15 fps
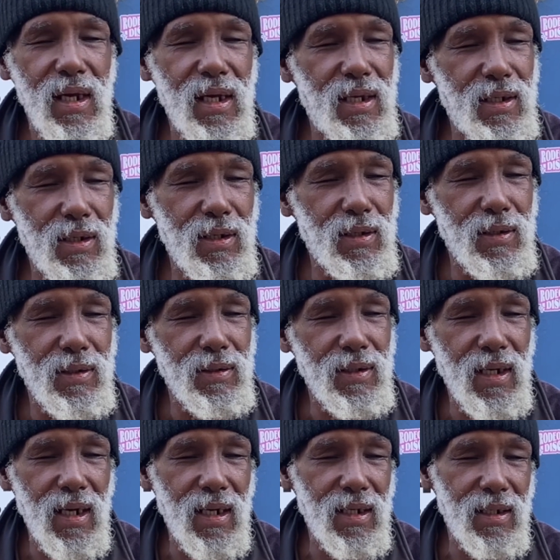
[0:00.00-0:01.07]
and uh,
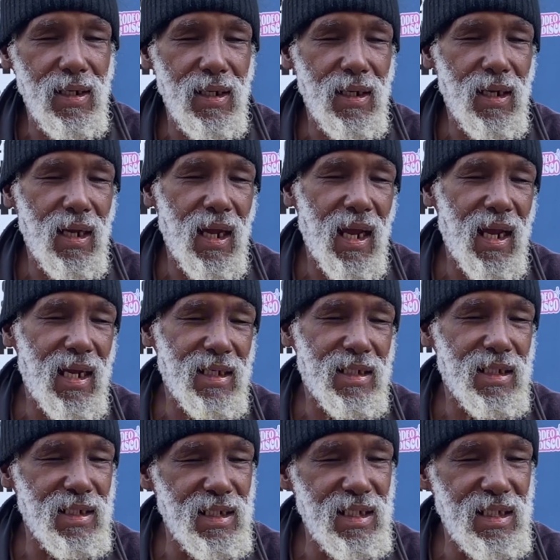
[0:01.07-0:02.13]
I had
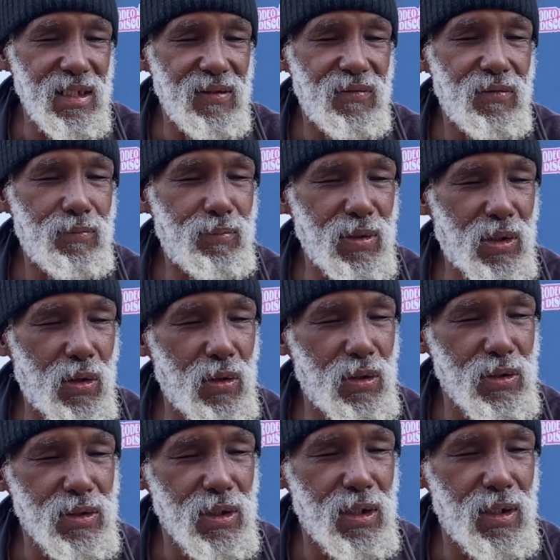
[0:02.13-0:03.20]
to leave
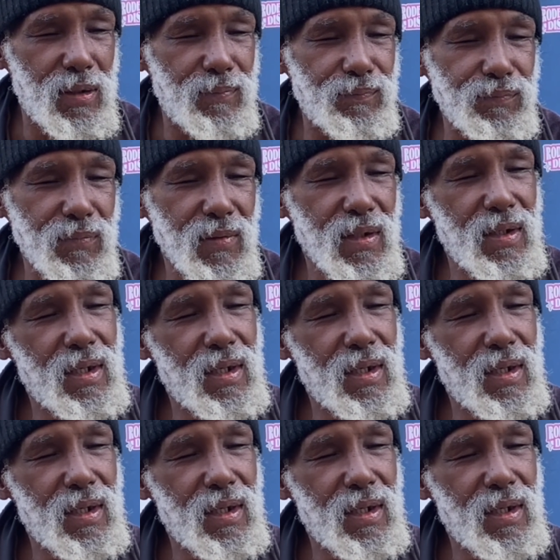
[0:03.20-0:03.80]
because um,